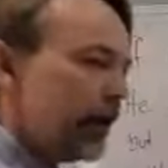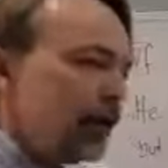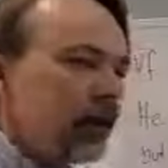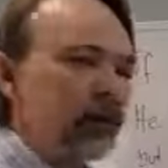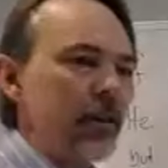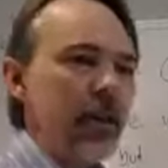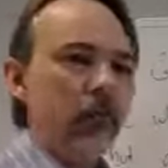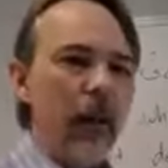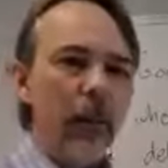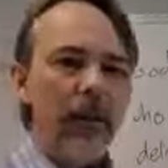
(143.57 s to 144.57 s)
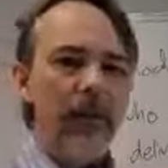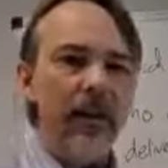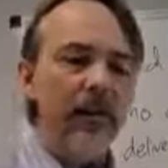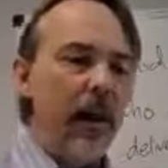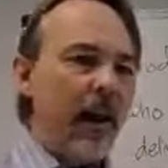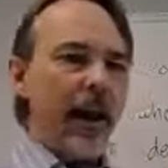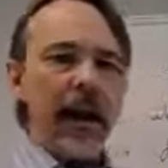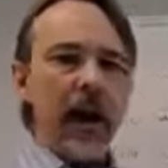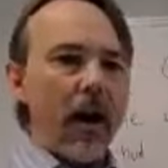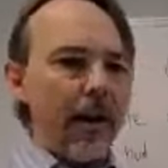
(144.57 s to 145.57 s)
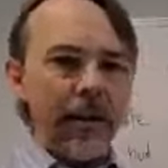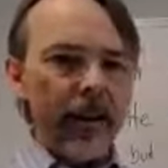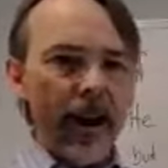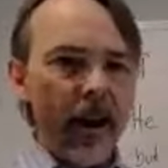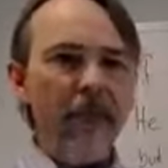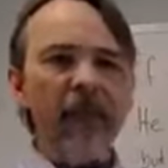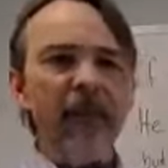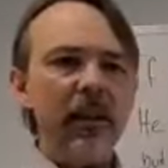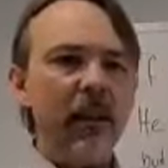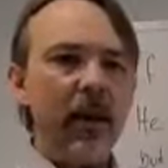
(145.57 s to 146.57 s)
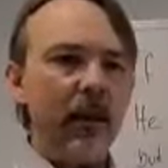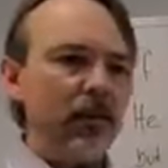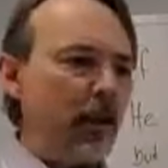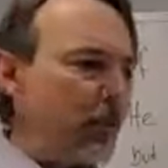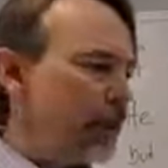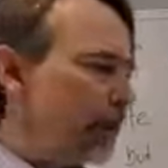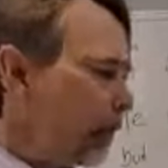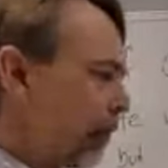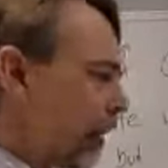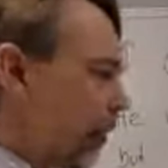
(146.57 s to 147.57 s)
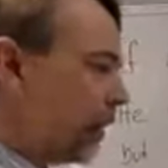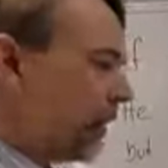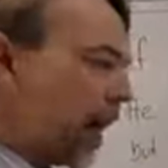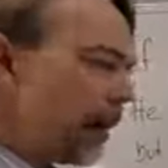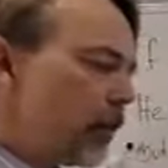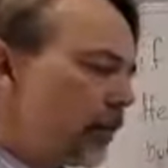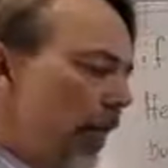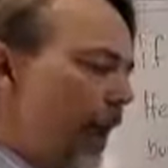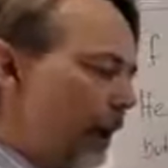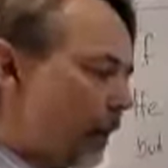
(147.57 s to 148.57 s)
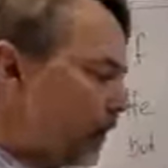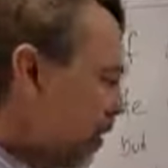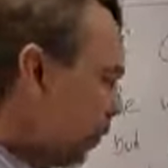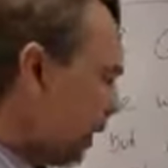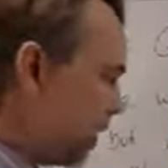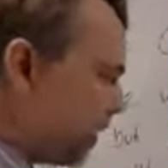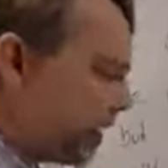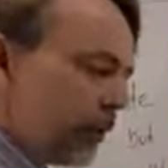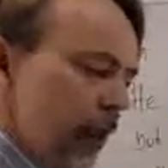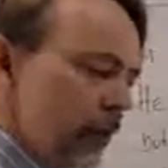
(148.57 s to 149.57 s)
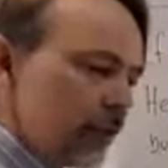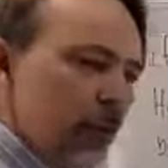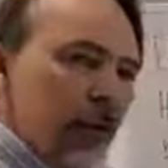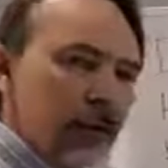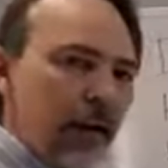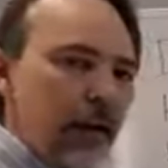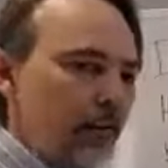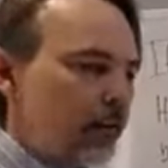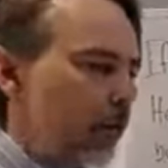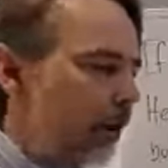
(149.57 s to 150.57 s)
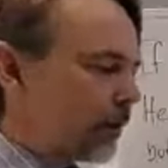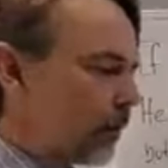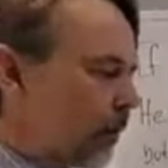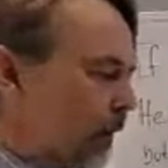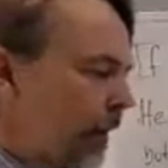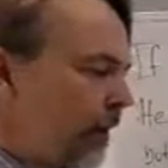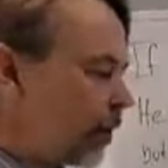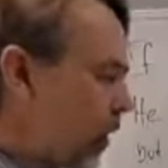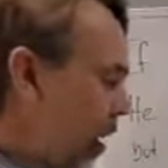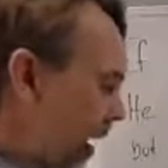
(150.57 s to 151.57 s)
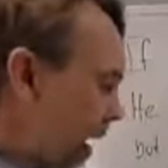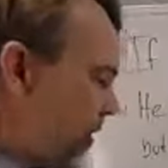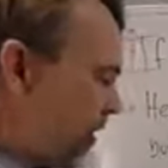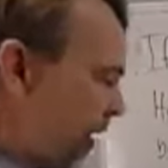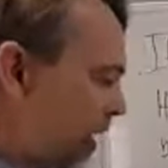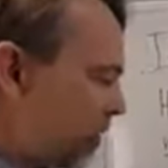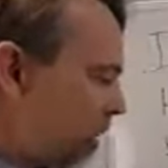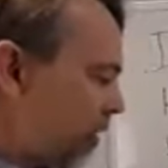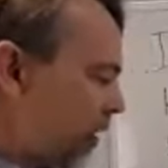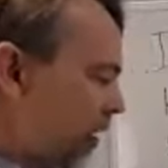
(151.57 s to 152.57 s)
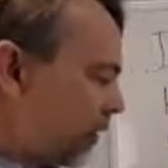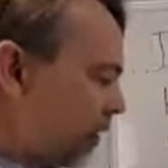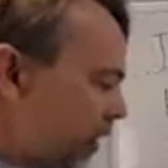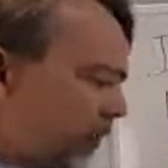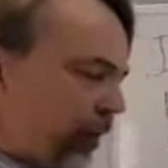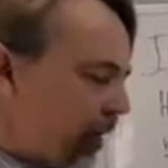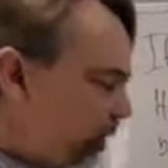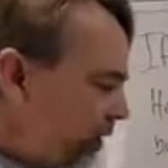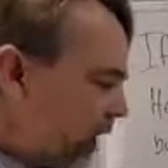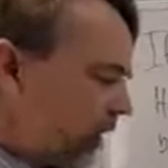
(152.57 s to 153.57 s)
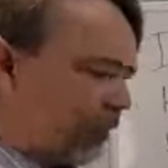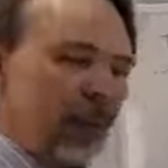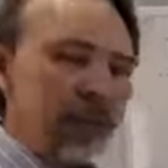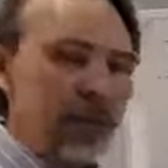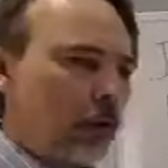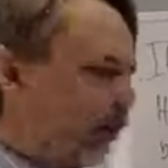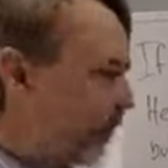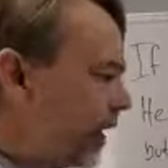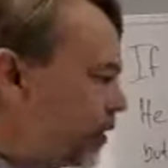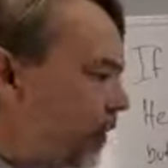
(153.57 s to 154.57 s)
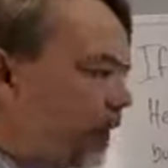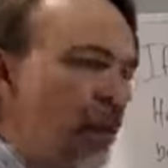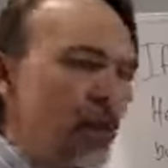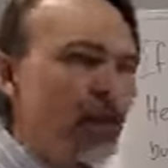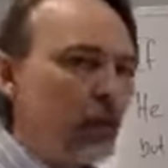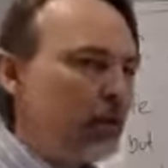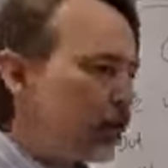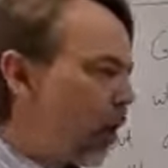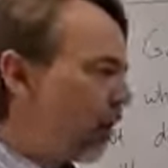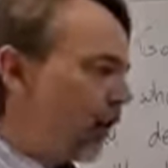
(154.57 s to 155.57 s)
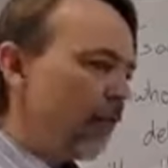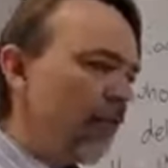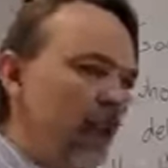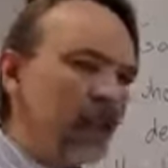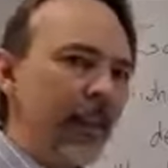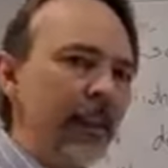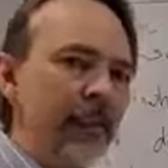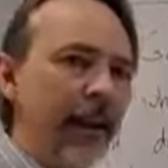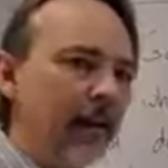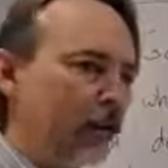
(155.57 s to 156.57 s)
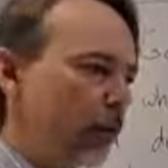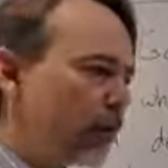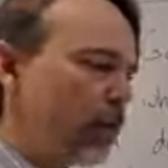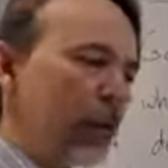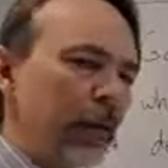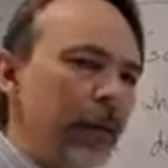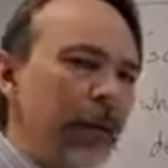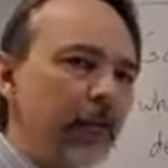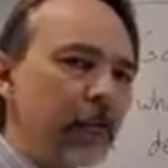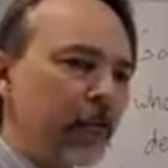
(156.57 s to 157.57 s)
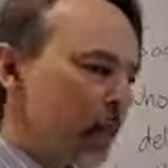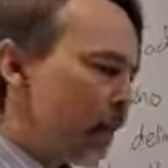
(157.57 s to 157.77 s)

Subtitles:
Jesus represents everything about our salvation. When God looks at us, when he looked at Jesus dying on the cross, he saw everything. He saw justification, sanctification, glorification, but he also saw the faith that it takes for us to believe